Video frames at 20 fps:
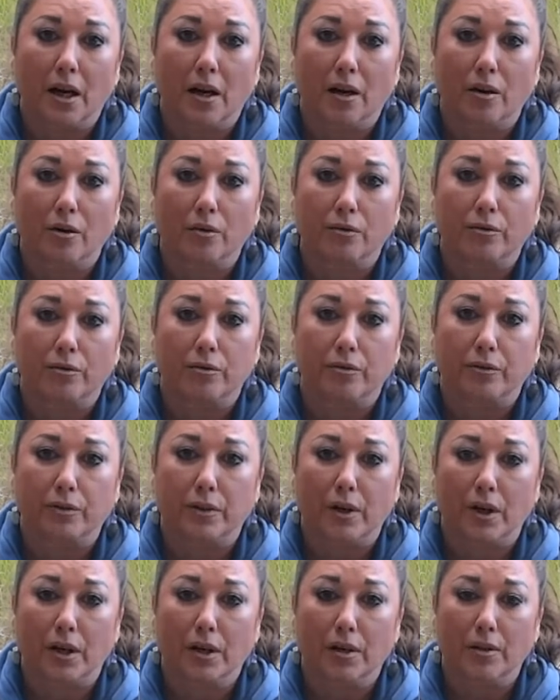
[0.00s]
of
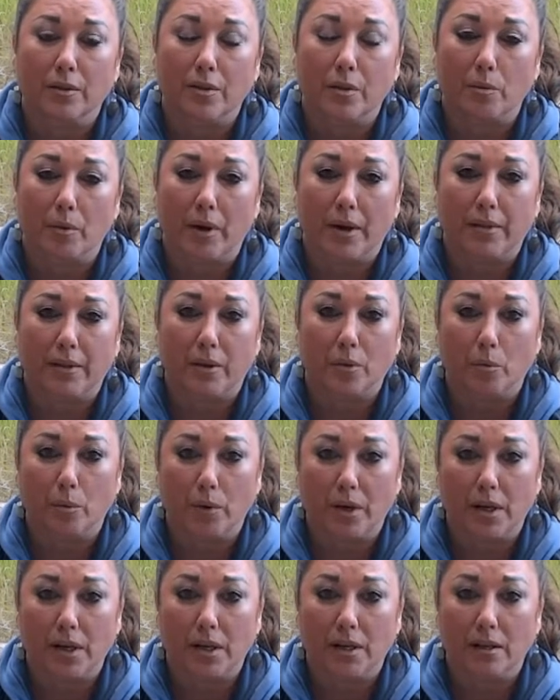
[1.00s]
the way that
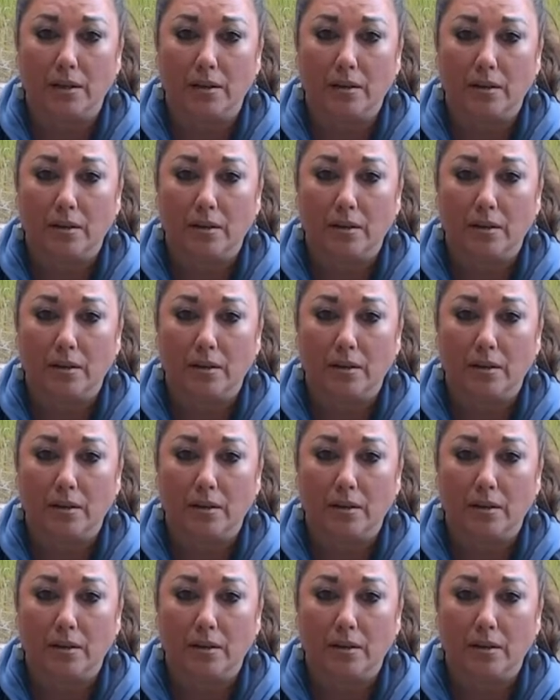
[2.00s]
we